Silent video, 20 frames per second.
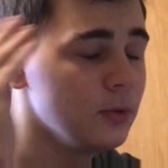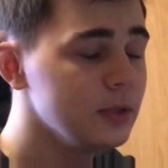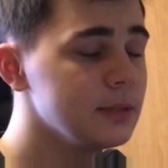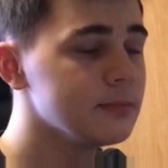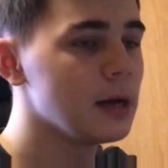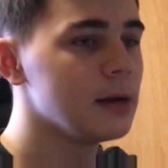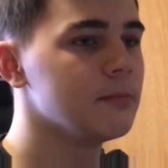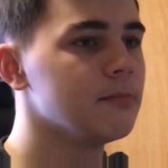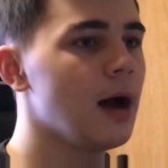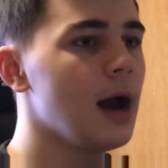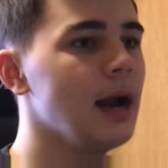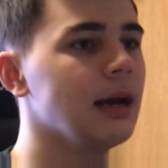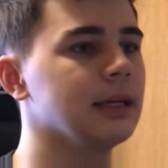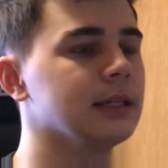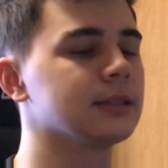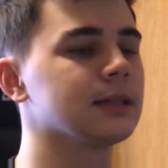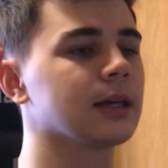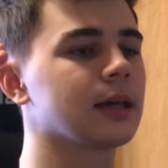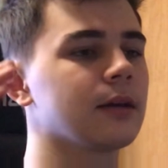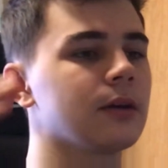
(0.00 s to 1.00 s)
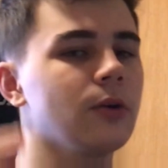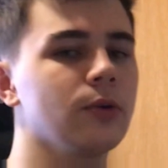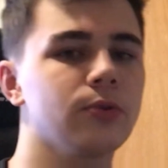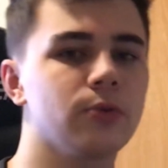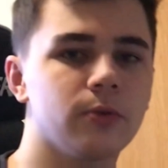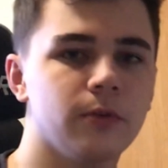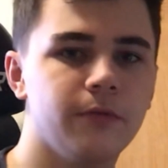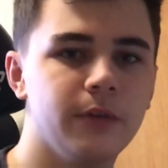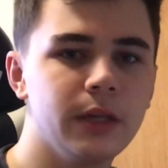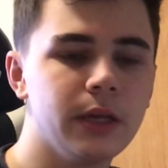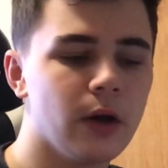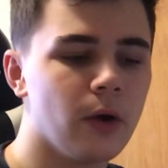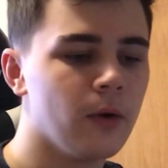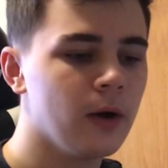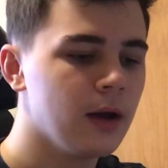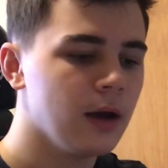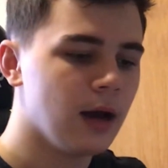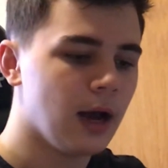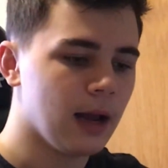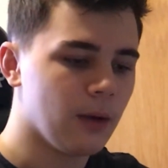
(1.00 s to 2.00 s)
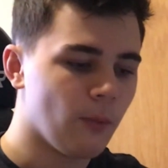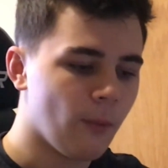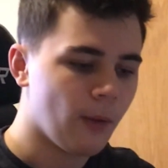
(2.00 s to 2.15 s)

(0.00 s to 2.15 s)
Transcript: losing my mind. It's like I go through a video, I